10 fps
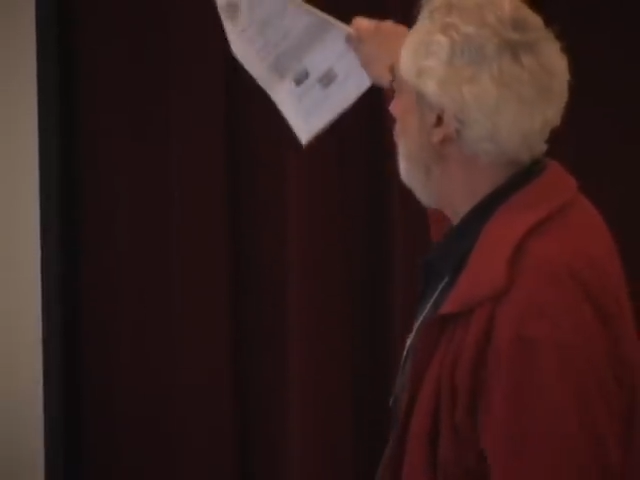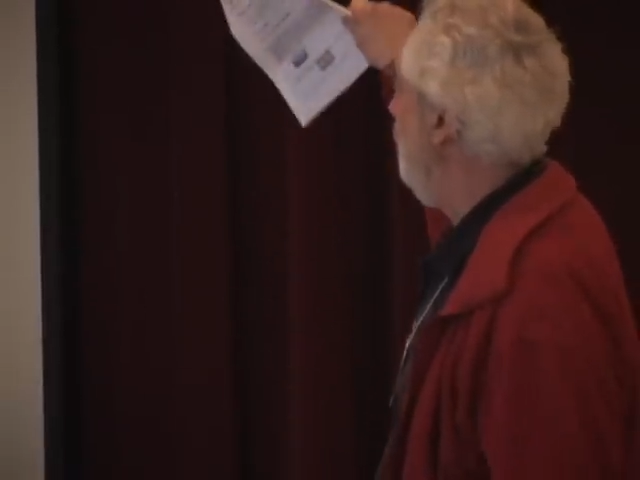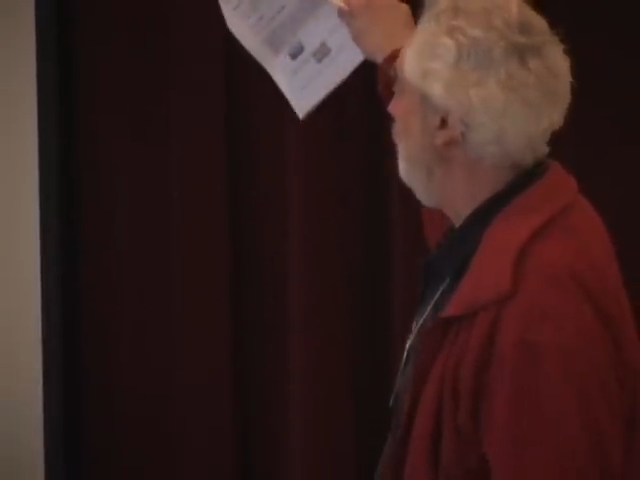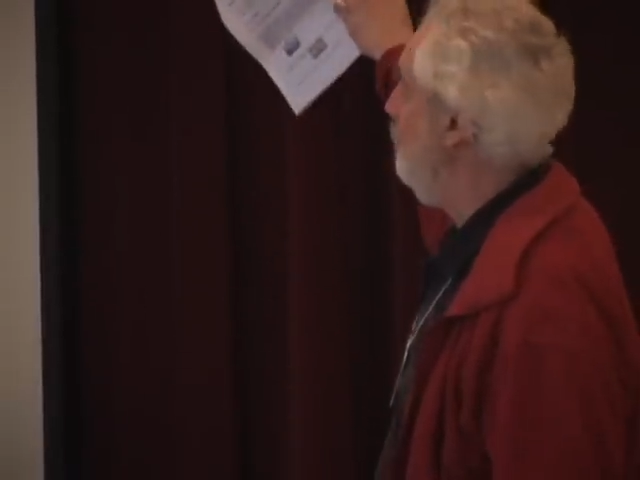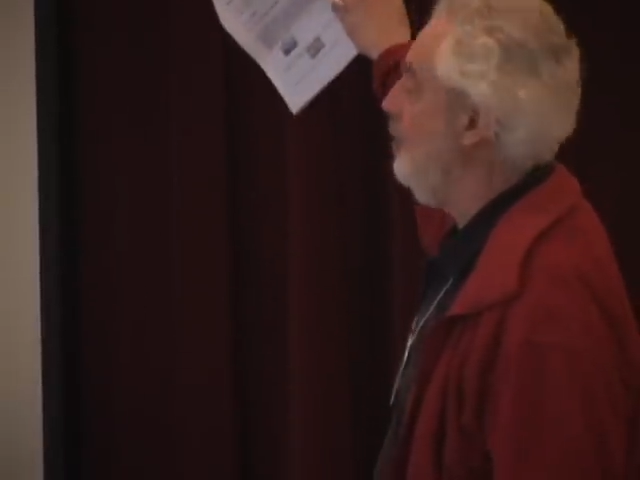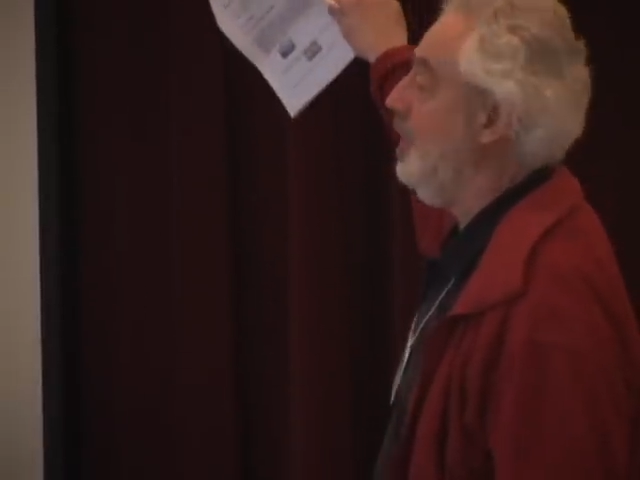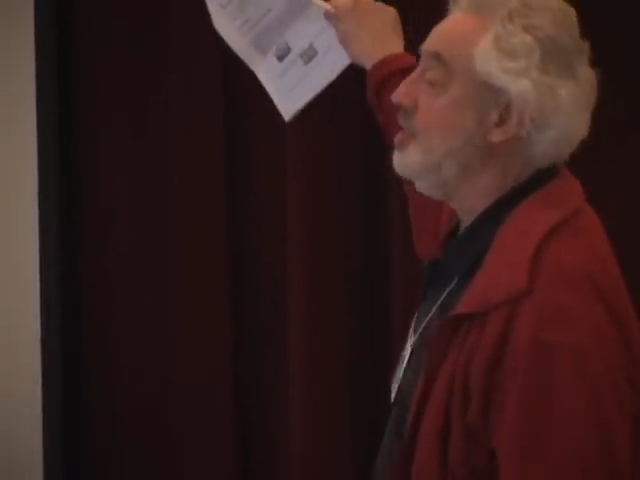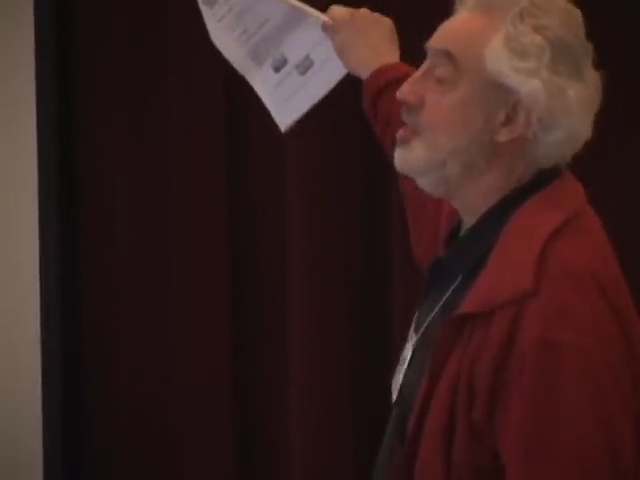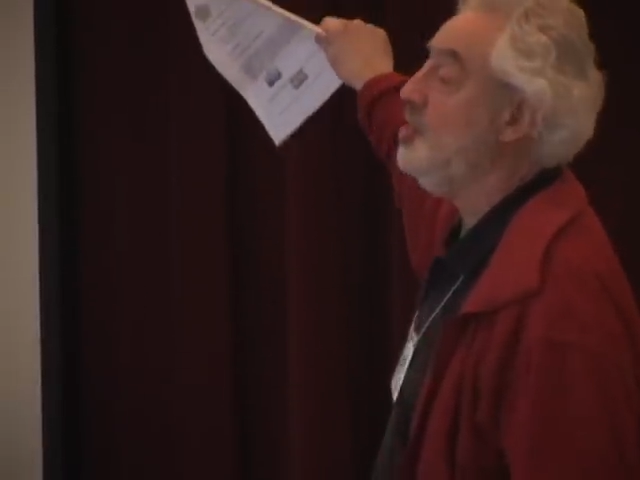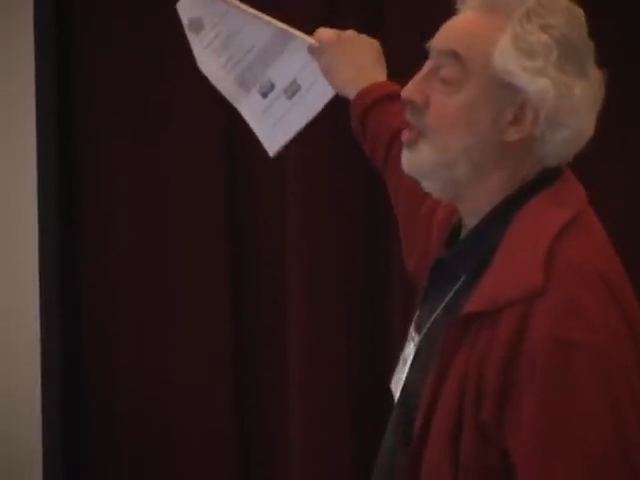when you then
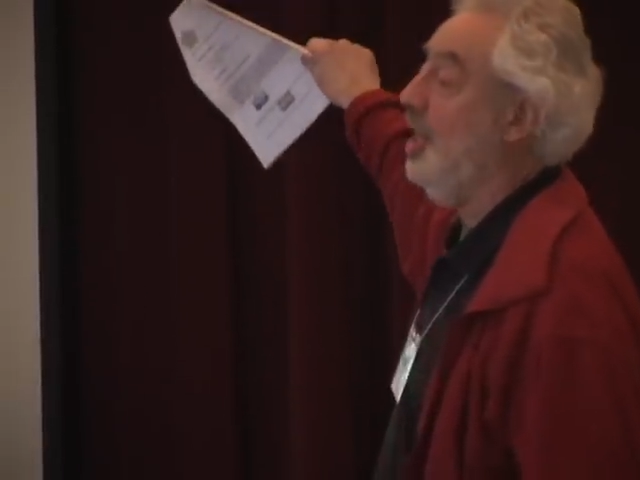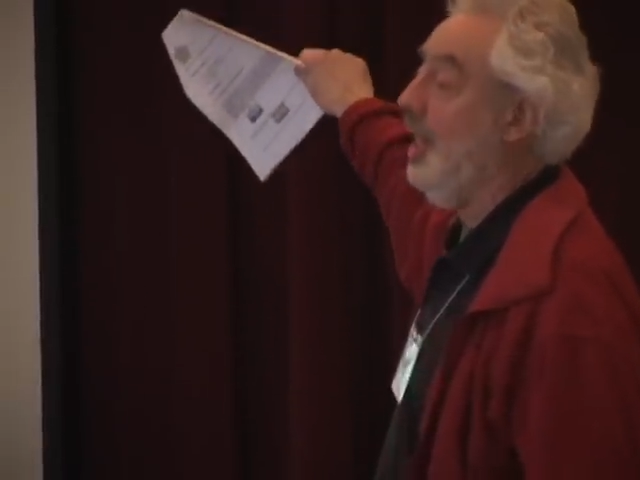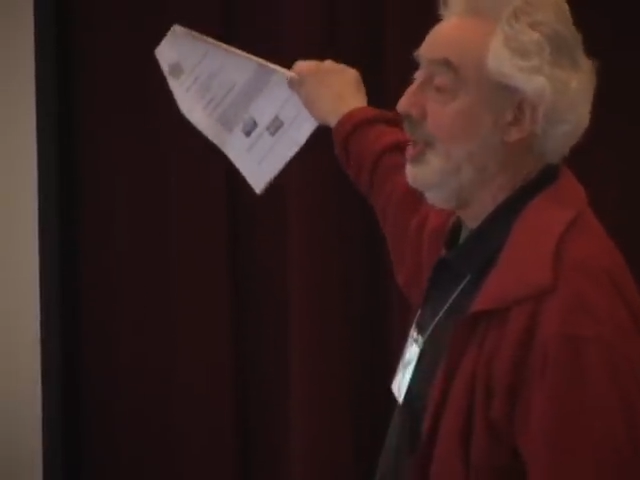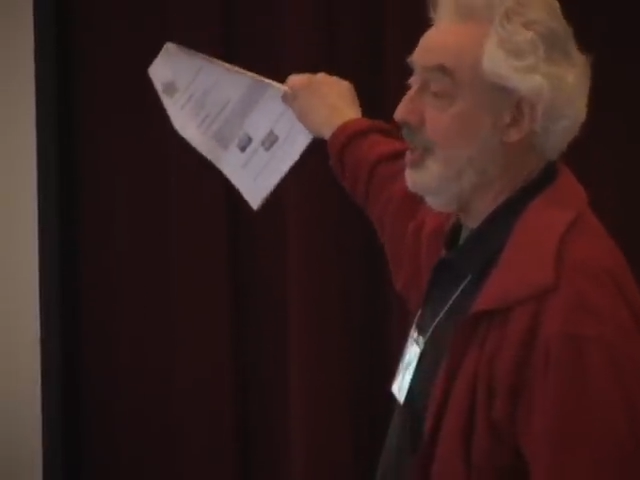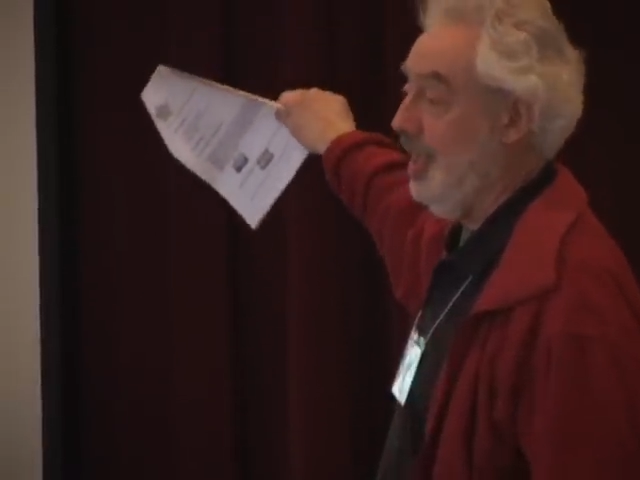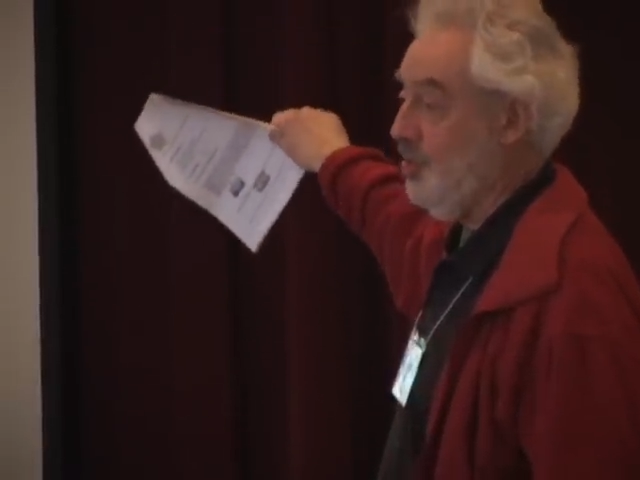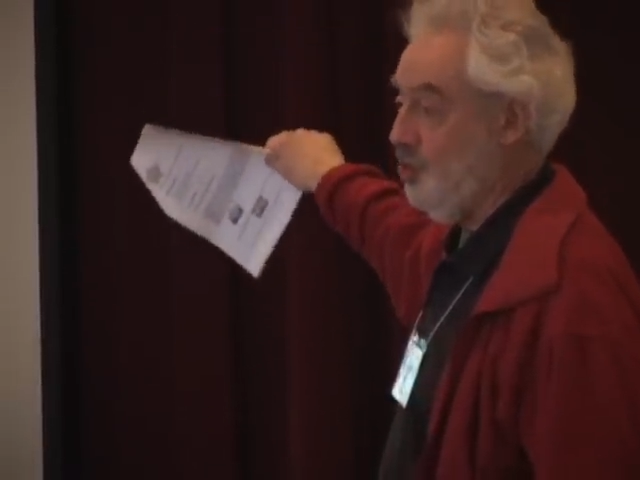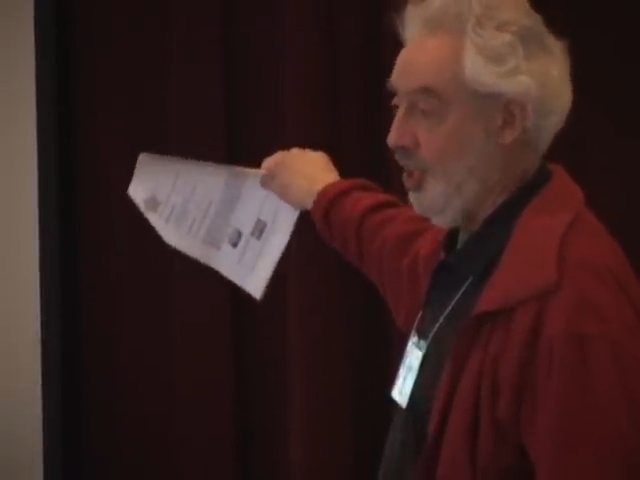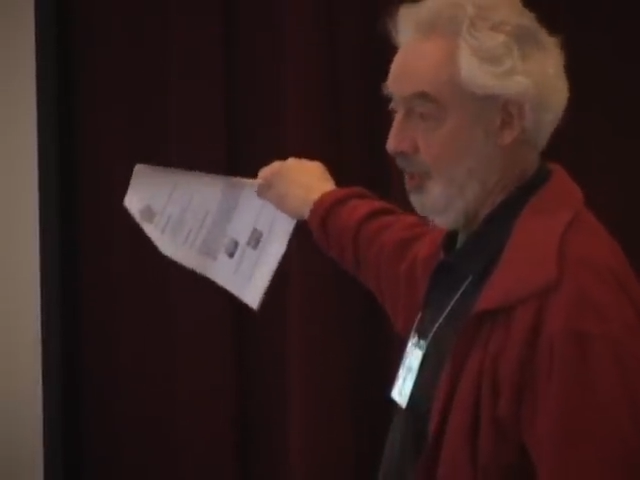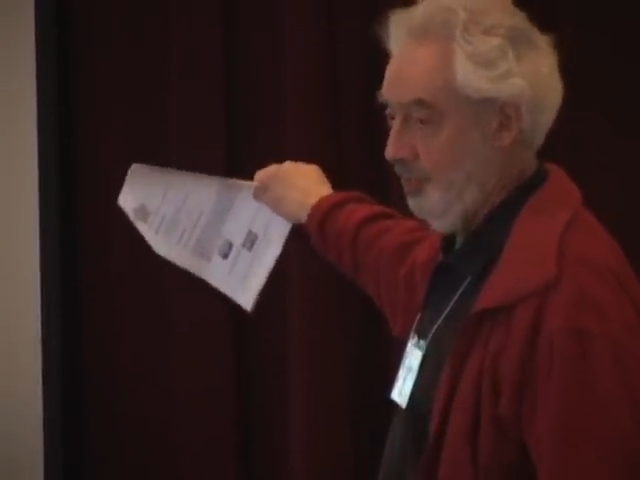slide that
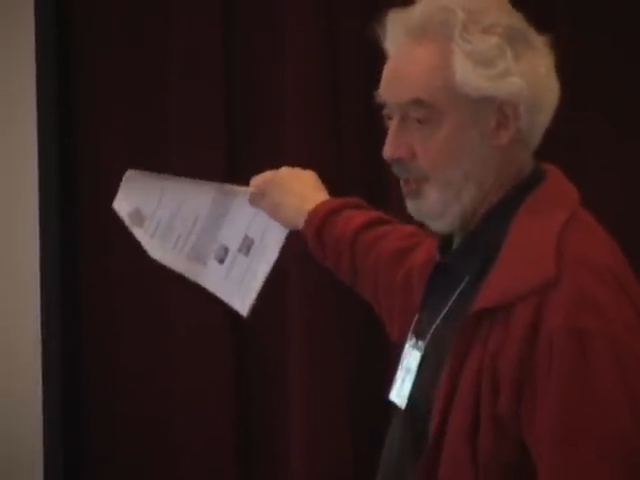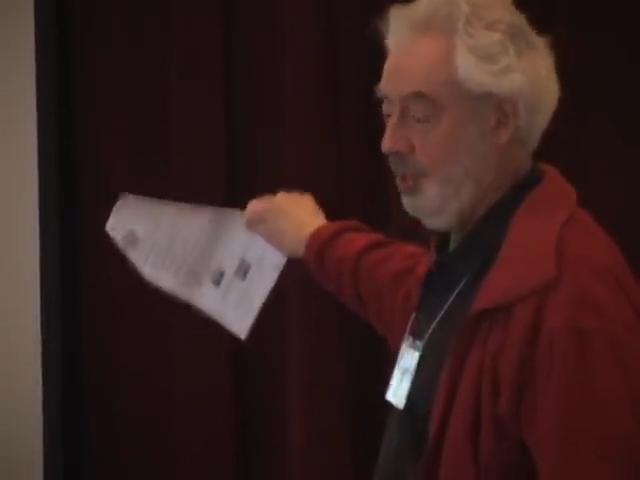shape